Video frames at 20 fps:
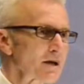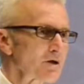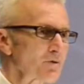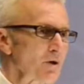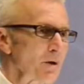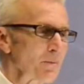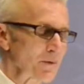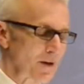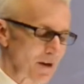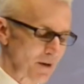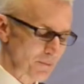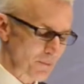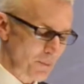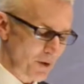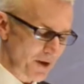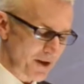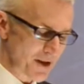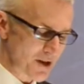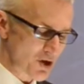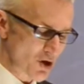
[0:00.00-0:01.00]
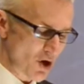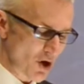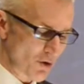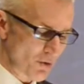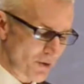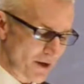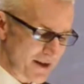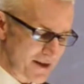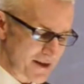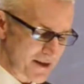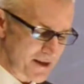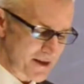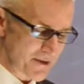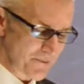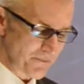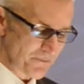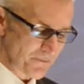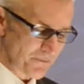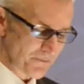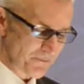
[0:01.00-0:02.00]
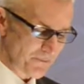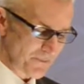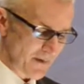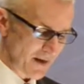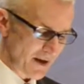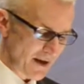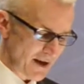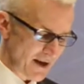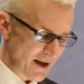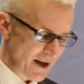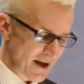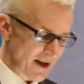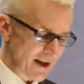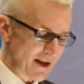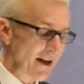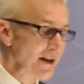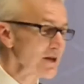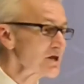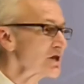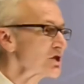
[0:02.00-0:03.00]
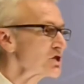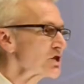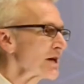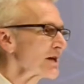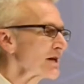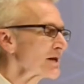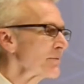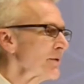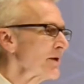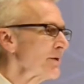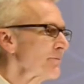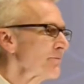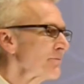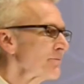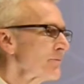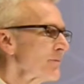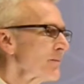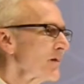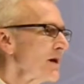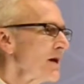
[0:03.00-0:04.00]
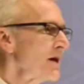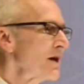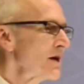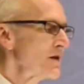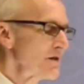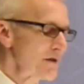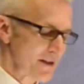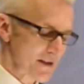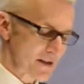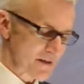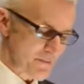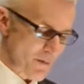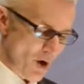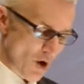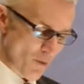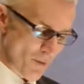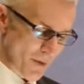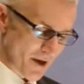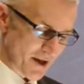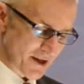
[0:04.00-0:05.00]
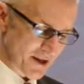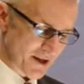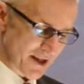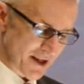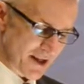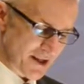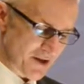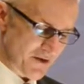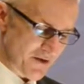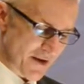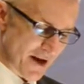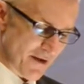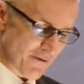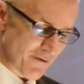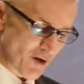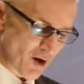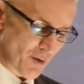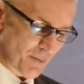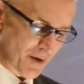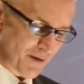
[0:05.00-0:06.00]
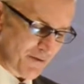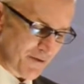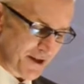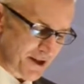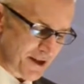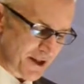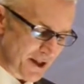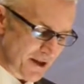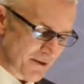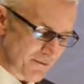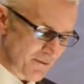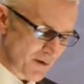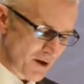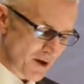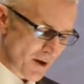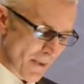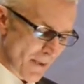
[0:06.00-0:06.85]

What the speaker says: Criminal Police Congress. Ladies and gentlemen, this moment is therefore befitting